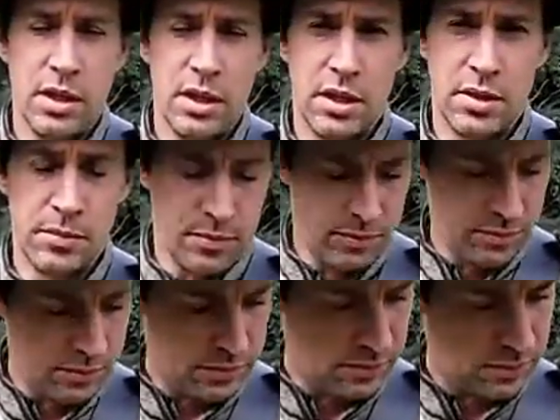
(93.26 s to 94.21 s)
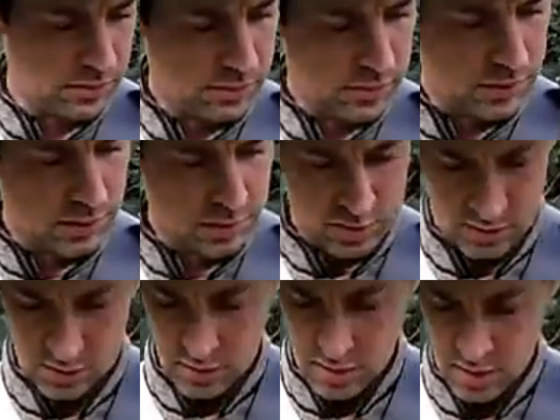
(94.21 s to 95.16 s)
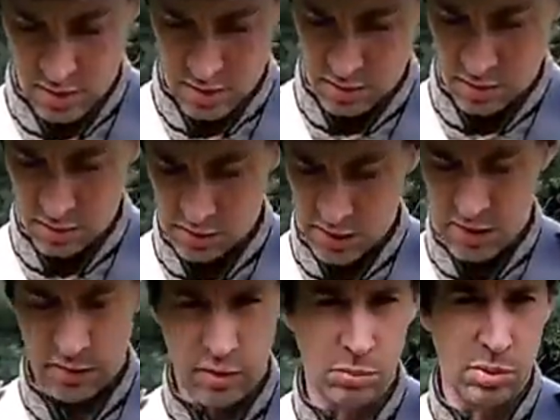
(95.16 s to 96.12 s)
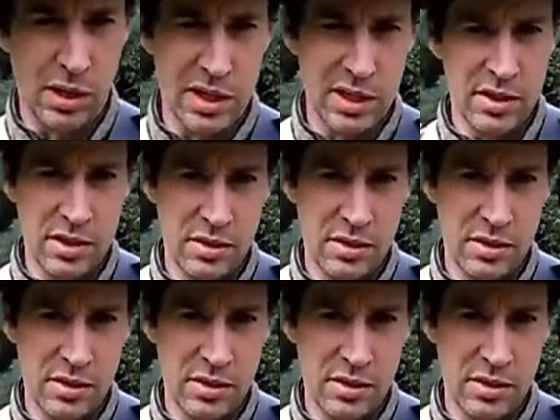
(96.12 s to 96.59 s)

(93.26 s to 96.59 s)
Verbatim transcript: um, uh, the length of blade